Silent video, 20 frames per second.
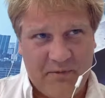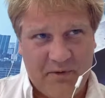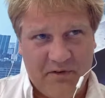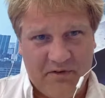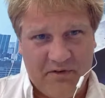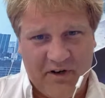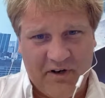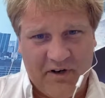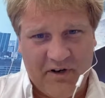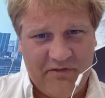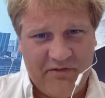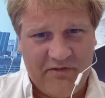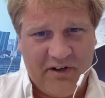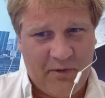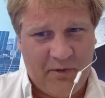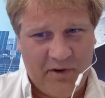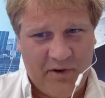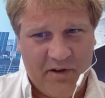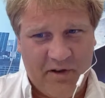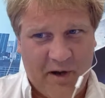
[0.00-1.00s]
we were trying to figure
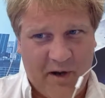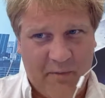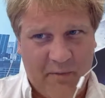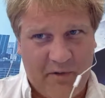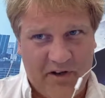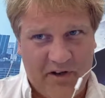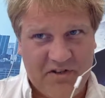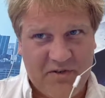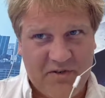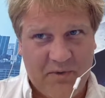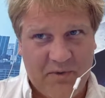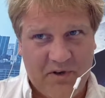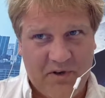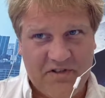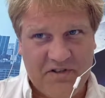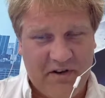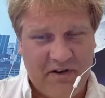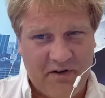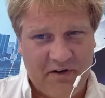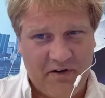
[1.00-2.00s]
out where the population was
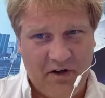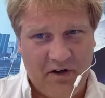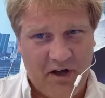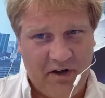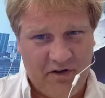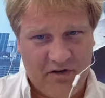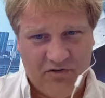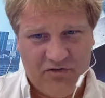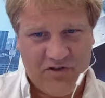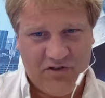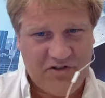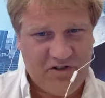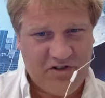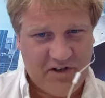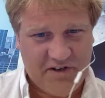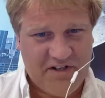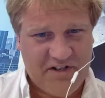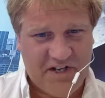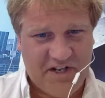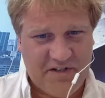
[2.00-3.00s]
so that a
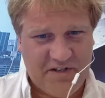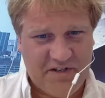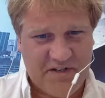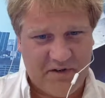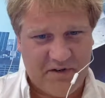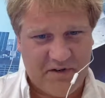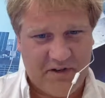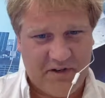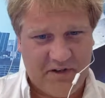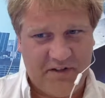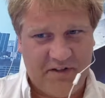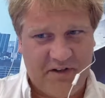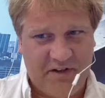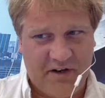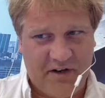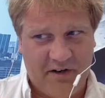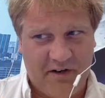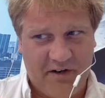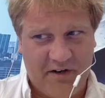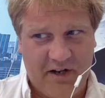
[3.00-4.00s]
nutritional assessment could get
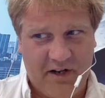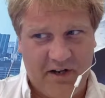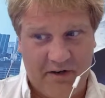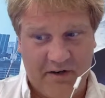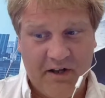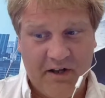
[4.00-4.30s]
there and